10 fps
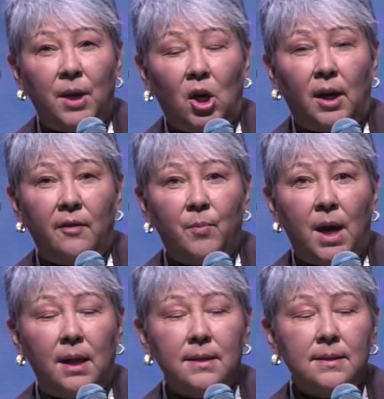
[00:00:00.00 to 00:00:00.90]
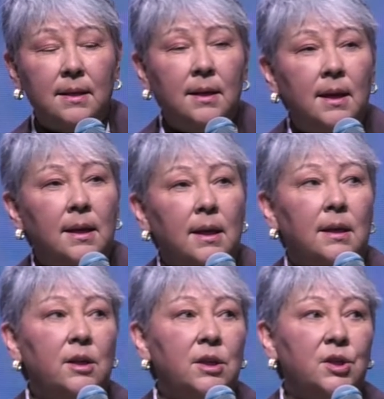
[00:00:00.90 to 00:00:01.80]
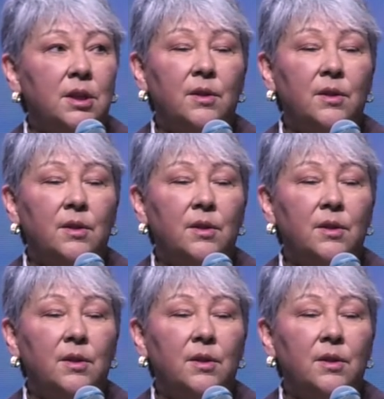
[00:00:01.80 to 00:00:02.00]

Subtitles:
PRF policy. In addition,